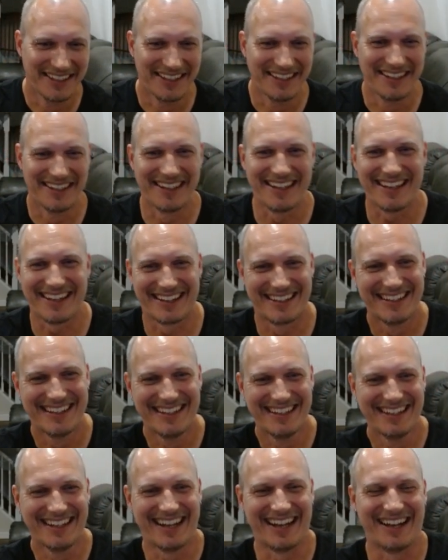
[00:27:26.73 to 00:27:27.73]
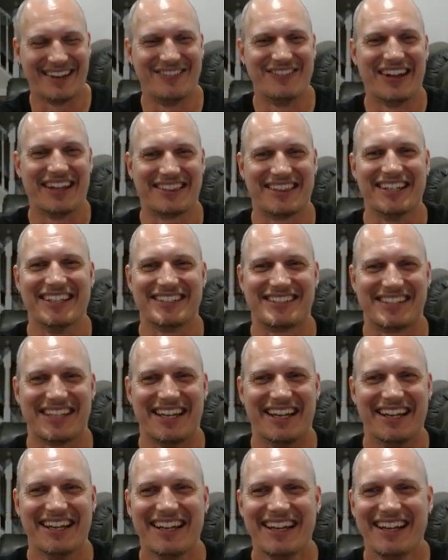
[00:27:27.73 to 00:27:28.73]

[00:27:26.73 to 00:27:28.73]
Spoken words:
I have nothing to say.